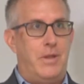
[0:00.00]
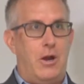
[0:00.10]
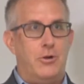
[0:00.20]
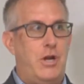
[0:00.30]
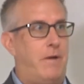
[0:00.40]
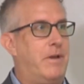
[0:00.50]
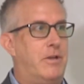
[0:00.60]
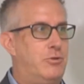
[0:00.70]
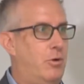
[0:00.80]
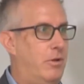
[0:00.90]
air traffic
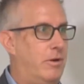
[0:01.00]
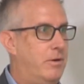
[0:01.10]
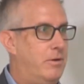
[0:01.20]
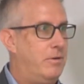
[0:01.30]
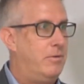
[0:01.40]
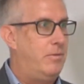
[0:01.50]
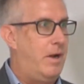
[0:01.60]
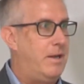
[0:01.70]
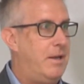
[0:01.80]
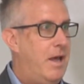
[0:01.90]
controller,
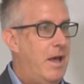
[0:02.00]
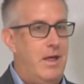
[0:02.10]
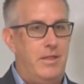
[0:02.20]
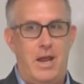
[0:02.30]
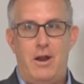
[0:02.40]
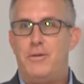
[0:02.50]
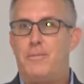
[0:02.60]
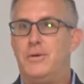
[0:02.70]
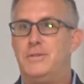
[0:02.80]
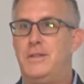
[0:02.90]
right? They are the
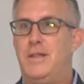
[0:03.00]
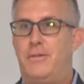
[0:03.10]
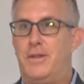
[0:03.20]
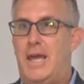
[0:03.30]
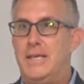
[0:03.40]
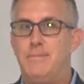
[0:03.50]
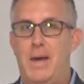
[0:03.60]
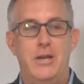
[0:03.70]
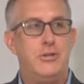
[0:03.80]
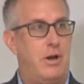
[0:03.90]
person, they're the case
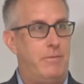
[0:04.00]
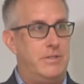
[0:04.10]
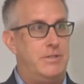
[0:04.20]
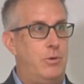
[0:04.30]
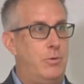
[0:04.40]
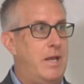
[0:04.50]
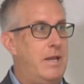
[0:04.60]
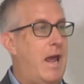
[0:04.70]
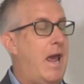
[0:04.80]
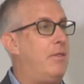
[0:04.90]
manager of the
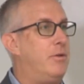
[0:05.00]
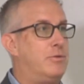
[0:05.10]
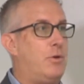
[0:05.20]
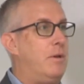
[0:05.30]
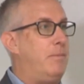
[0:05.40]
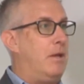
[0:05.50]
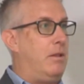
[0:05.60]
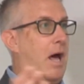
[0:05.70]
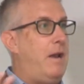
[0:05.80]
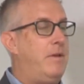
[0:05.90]
student, and there's going to be a
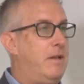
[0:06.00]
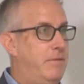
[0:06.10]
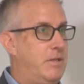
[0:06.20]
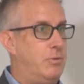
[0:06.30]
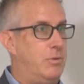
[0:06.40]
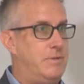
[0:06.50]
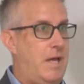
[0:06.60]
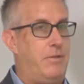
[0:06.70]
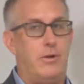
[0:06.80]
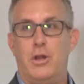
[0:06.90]
lot of individuals
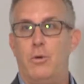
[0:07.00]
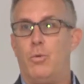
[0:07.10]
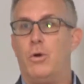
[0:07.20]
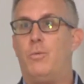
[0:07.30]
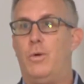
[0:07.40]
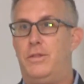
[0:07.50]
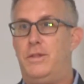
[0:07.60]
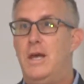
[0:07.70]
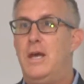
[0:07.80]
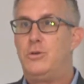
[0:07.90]
that they're going to work with
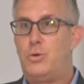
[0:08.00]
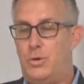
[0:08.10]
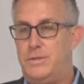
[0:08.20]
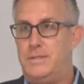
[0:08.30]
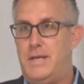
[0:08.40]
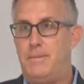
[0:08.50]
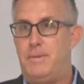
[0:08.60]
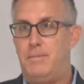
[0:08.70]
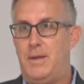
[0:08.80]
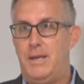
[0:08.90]
towards this
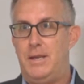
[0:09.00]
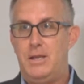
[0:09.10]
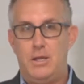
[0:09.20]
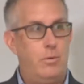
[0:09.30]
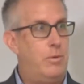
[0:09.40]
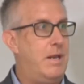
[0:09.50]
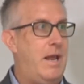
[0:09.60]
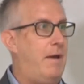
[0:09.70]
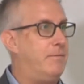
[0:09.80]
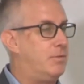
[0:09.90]
IEP meeting. You can
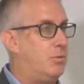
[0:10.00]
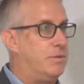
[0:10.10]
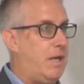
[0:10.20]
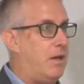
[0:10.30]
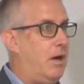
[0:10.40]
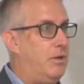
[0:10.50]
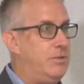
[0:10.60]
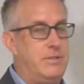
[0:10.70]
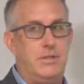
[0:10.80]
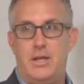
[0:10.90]
have a school
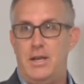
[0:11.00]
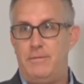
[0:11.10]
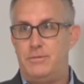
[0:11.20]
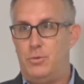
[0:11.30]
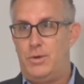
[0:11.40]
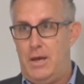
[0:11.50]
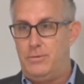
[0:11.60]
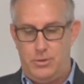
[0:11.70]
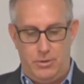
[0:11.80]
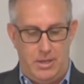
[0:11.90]
psychologist, you can have a school
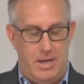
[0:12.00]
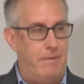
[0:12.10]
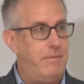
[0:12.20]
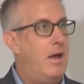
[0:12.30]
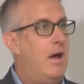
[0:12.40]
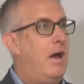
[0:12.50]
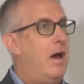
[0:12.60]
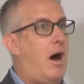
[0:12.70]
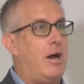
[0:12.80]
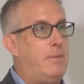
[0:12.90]
counselor, you can have
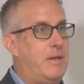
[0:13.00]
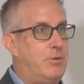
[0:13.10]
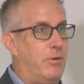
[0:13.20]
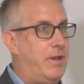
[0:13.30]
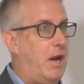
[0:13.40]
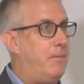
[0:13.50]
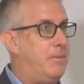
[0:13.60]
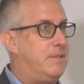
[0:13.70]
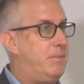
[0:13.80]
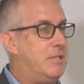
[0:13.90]
an occupational
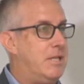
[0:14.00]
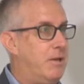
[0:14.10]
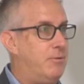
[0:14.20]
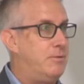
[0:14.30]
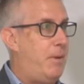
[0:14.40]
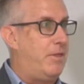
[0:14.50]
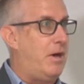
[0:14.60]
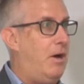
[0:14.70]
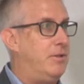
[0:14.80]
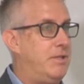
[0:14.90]
therapist, speech and language
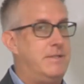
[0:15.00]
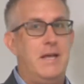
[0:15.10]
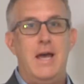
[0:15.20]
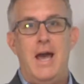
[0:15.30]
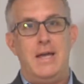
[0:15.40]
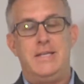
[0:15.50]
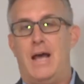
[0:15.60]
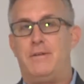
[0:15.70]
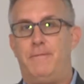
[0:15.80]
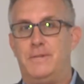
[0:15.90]
pathologist,
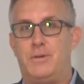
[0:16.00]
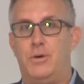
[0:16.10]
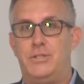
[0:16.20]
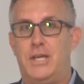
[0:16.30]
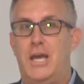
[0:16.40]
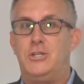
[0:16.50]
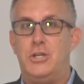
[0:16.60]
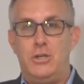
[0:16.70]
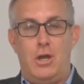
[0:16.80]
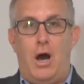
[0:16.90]
adaptive physical
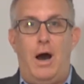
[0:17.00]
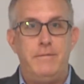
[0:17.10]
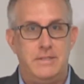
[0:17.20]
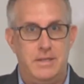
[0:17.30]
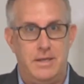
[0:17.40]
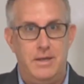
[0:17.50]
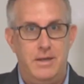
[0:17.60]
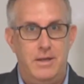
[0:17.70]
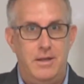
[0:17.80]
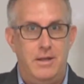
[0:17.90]
education. Obviously,
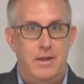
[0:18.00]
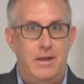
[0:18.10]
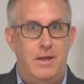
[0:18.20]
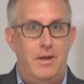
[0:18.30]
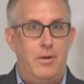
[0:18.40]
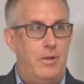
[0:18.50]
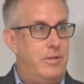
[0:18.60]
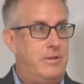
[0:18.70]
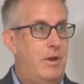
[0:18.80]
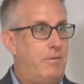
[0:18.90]

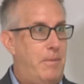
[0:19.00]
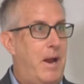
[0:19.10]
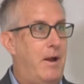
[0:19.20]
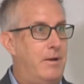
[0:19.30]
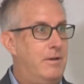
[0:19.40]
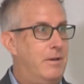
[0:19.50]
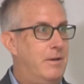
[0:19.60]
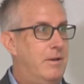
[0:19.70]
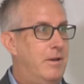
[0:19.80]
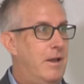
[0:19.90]
you have the parent.
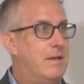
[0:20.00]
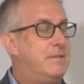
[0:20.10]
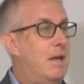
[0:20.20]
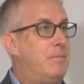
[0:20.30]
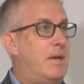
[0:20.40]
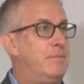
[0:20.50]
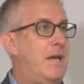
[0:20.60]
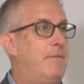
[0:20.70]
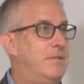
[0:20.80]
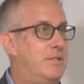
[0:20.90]
Sometimes
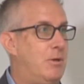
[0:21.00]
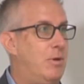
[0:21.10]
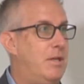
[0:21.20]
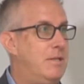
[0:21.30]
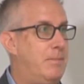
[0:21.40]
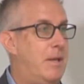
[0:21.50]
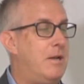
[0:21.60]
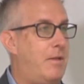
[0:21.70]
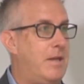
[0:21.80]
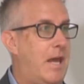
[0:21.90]
you have the student,
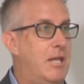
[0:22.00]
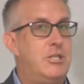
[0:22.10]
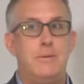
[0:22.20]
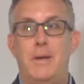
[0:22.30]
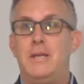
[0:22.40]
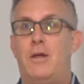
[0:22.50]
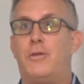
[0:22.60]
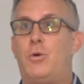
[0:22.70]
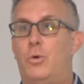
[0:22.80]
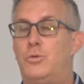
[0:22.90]
depending on the age, depending on
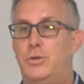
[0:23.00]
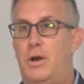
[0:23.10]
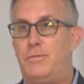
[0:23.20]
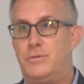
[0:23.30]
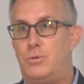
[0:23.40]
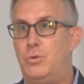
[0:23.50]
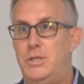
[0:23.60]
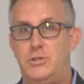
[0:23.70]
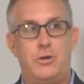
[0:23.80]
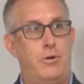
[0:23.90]
the culture of the school
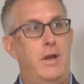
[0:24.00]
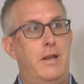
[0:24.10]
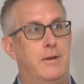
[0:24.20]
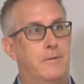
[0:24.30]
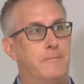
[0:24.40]
district you're in.